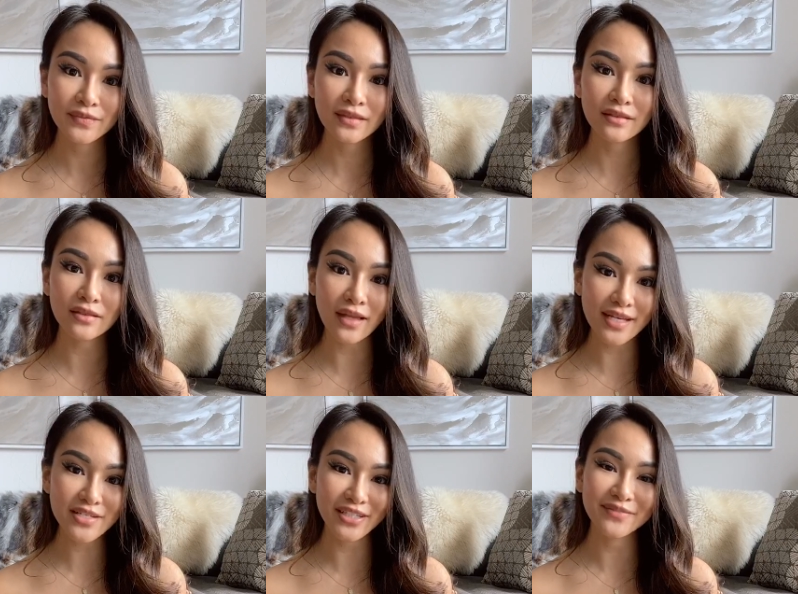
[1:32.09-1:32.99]
your last
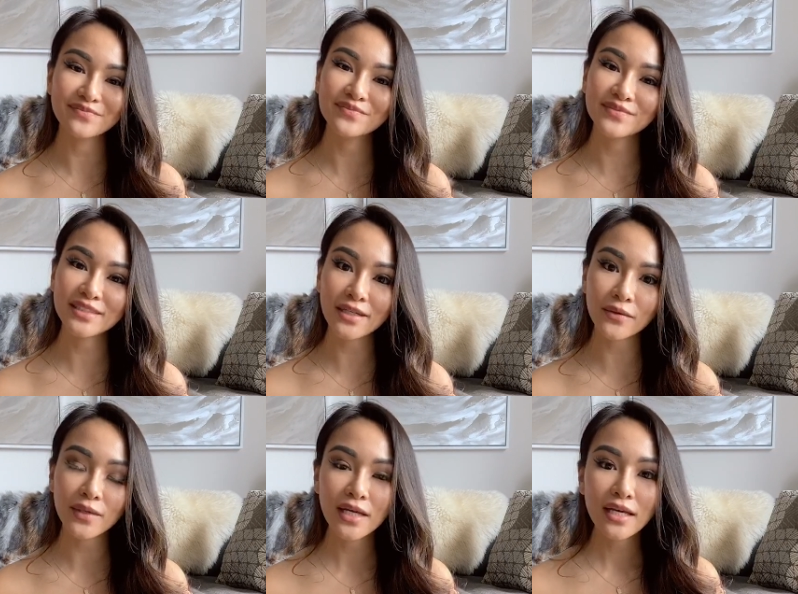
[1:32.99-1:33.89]
year. So
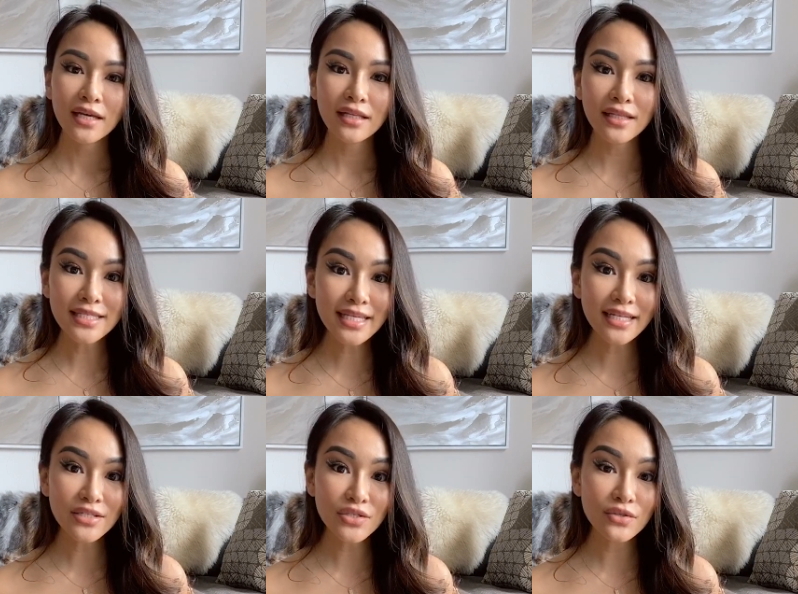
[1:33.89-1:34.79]
let's get
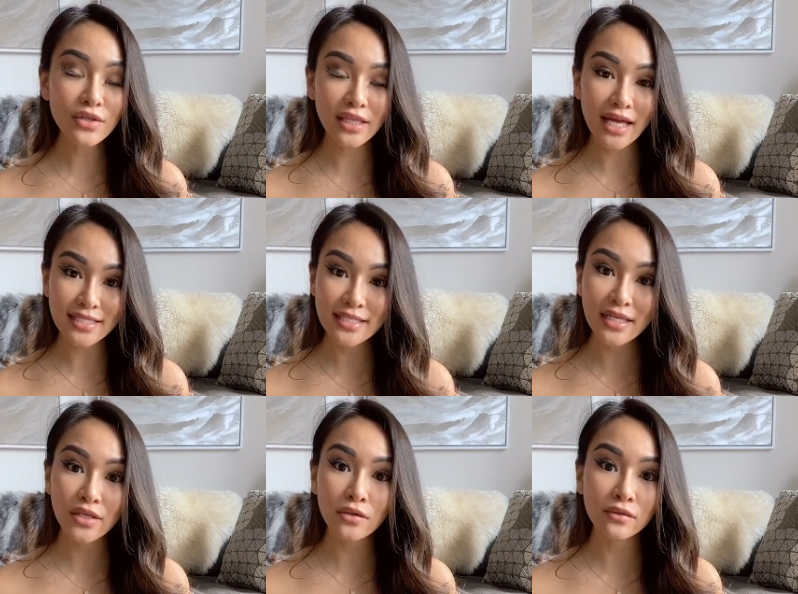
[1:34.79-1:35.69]
into the classes that
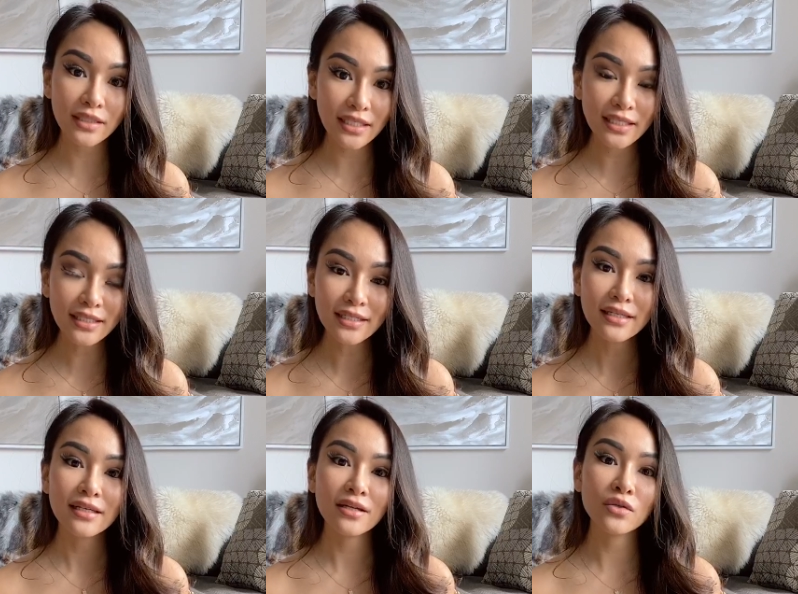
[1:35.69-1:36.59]
you'll need
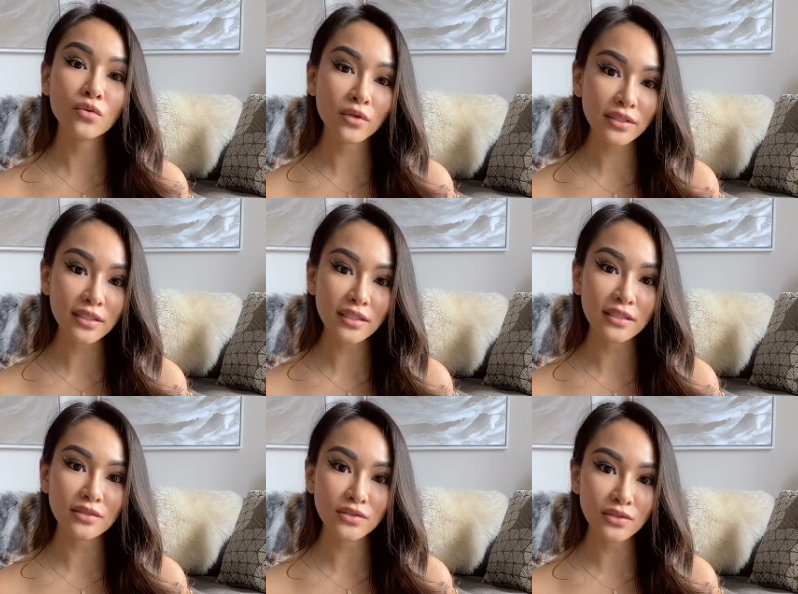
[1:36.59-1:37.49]
in order
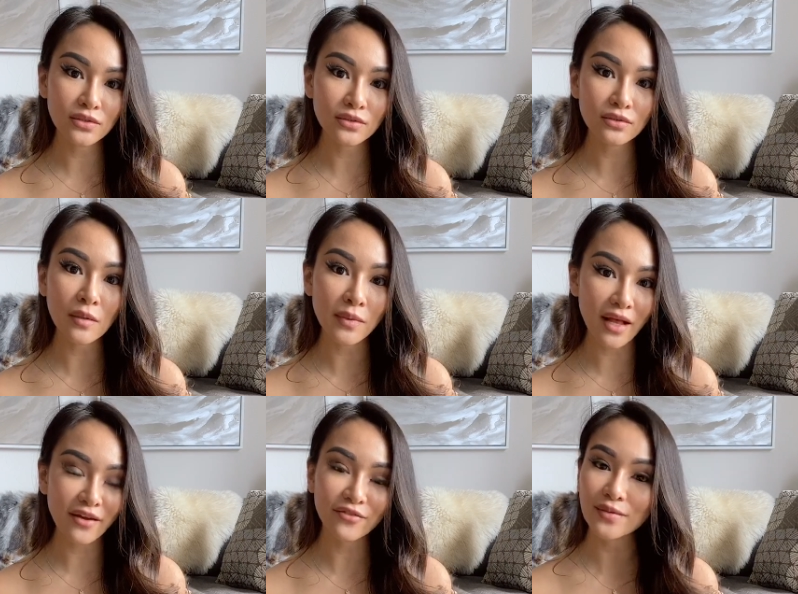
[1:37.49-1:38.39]
to apply
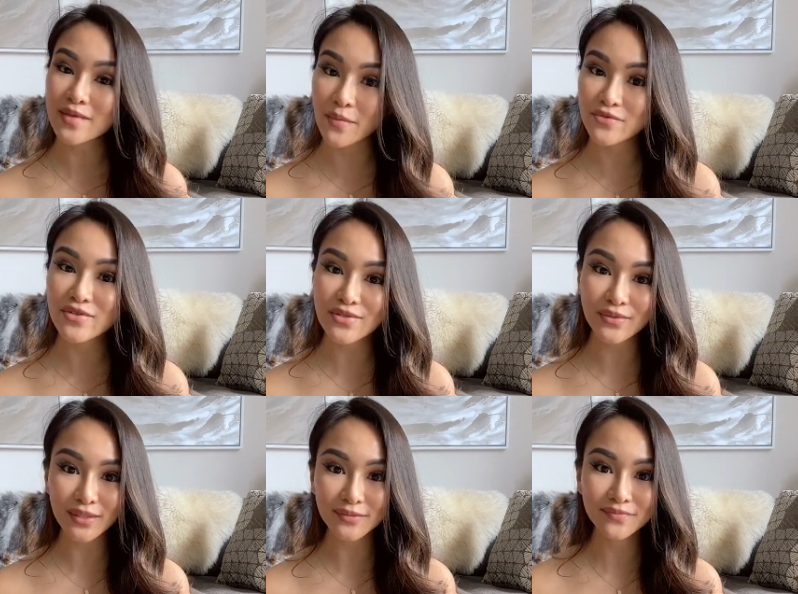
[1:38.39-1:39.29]
for optometry school.
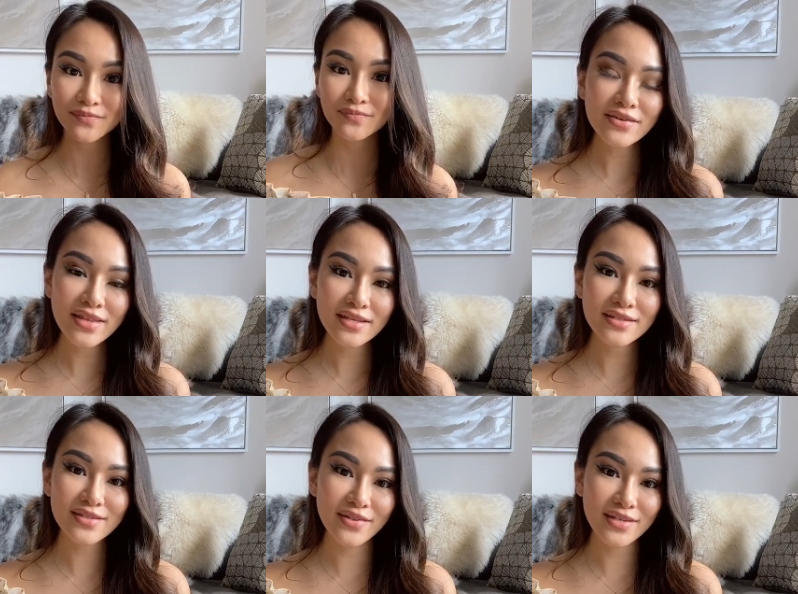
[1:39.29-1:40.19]

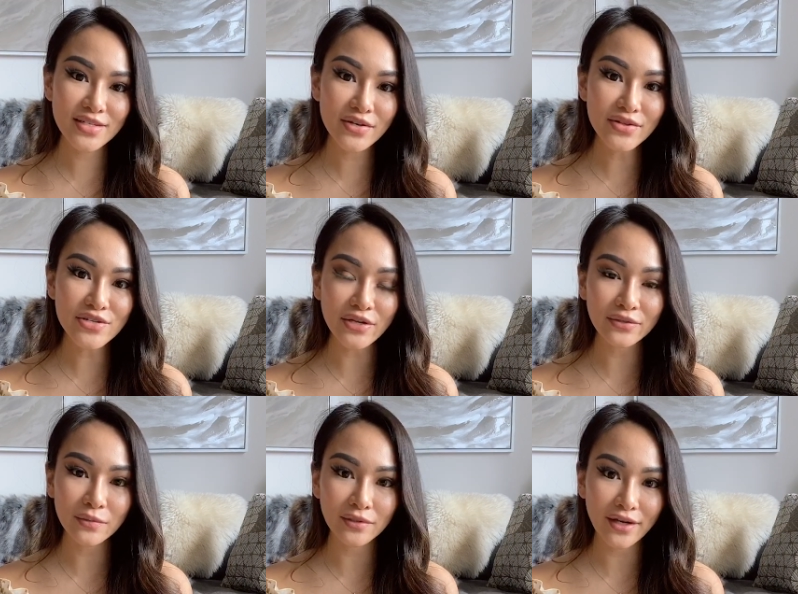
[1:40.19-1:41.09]
So these are the general
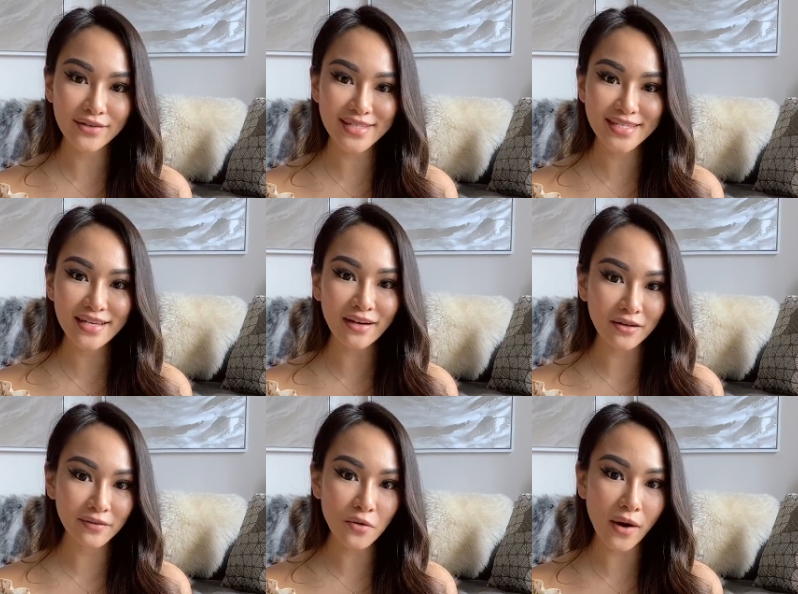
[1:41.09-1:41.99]
prerequisites that are
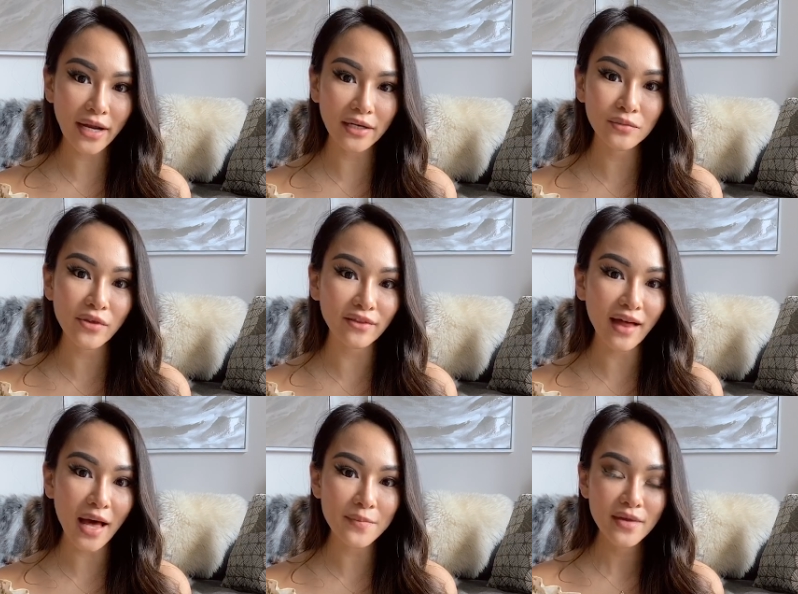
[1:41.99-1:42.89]
required with
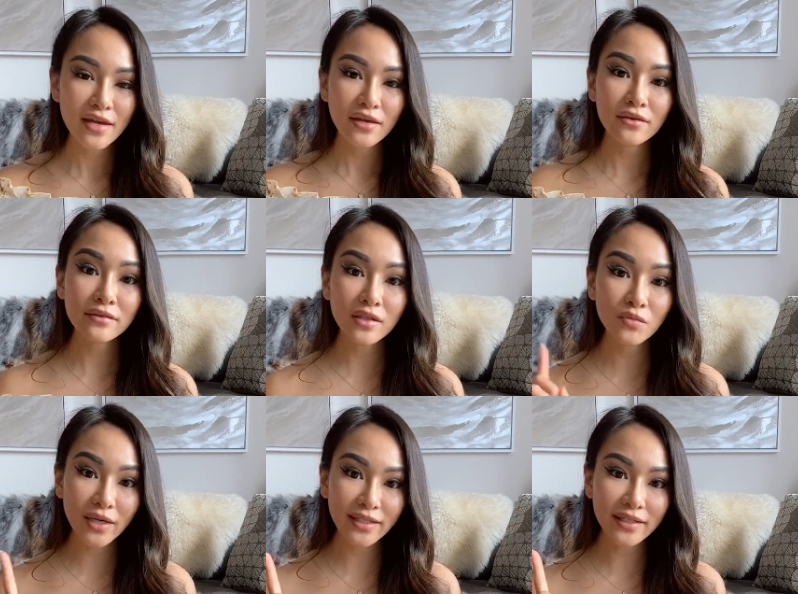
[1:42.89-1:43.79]
lab. You'll need
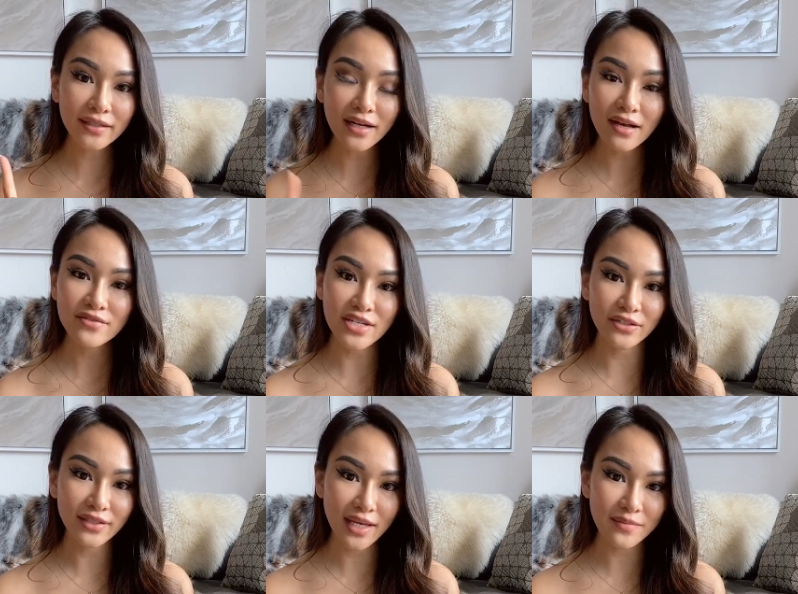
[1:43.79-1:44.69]
one year of general
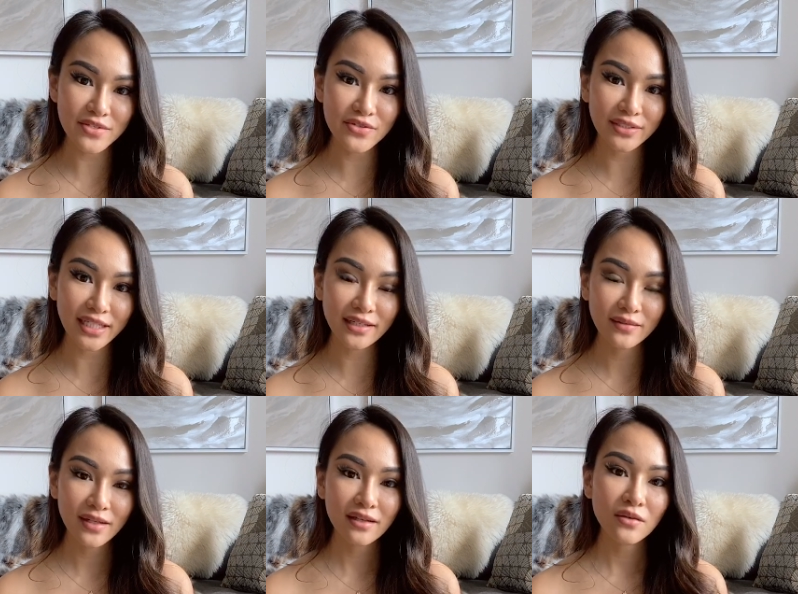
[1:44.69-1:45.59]
chemistry,
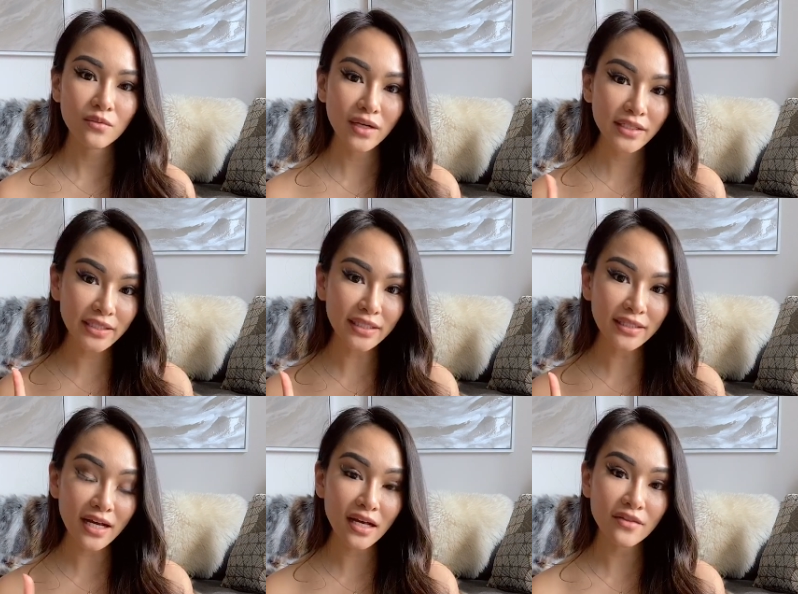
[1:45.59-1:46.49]
one year
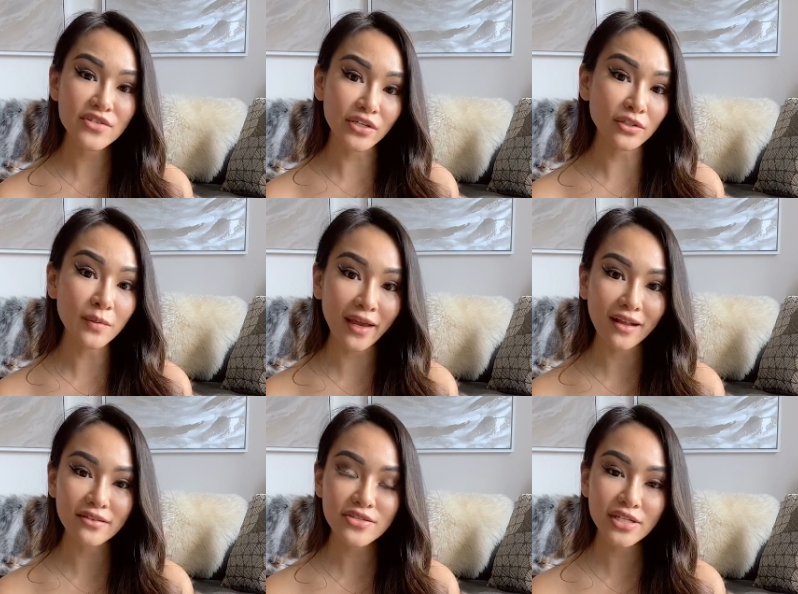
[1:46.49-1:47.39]
of general
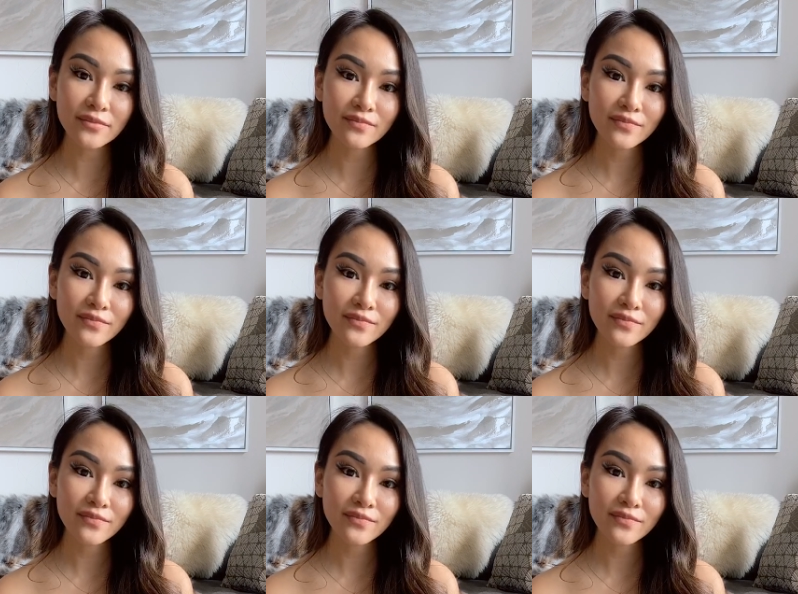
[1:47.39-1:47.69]
biology,